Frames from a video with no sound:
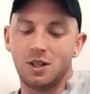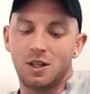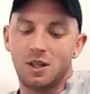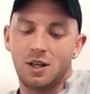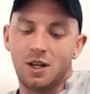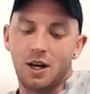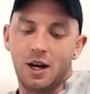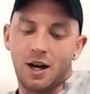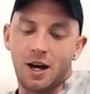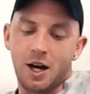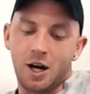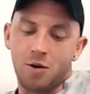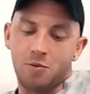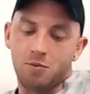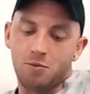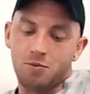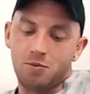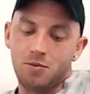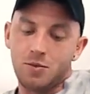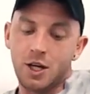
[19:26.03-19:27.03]
them.
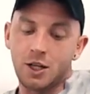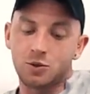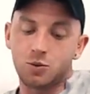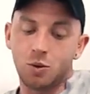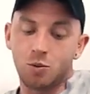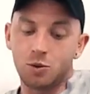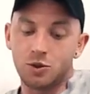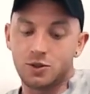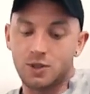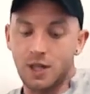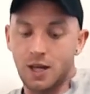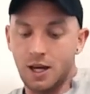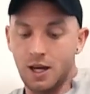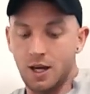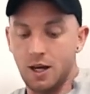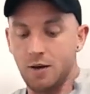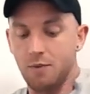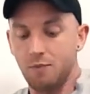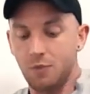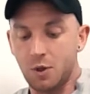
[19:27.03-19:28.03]
Next one was
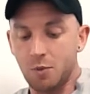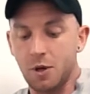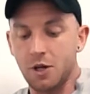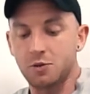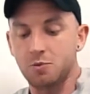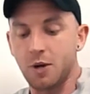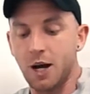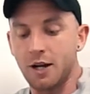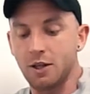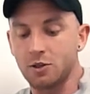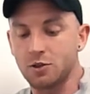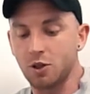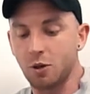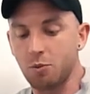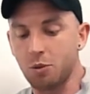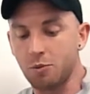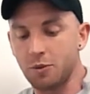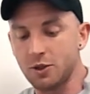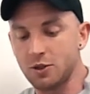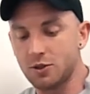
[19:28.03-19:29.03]
the best brand of
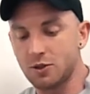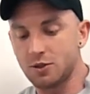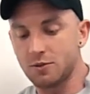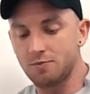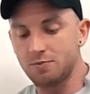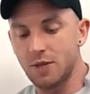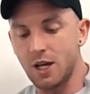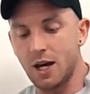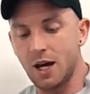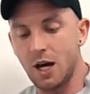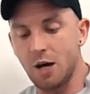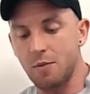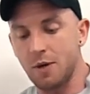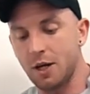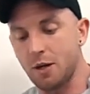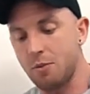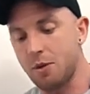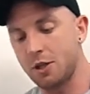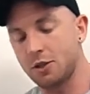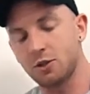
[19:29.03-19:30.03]
supplements, and
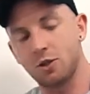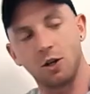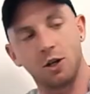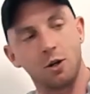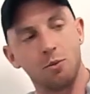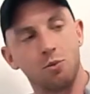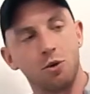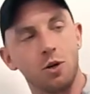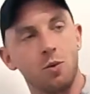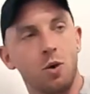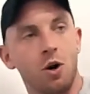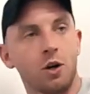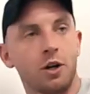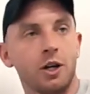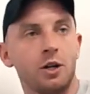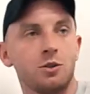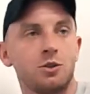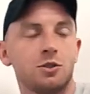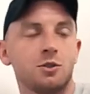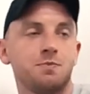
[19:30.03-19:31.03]
the best kind of
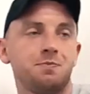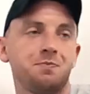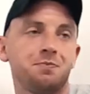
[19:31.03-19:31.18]
pre-workouts.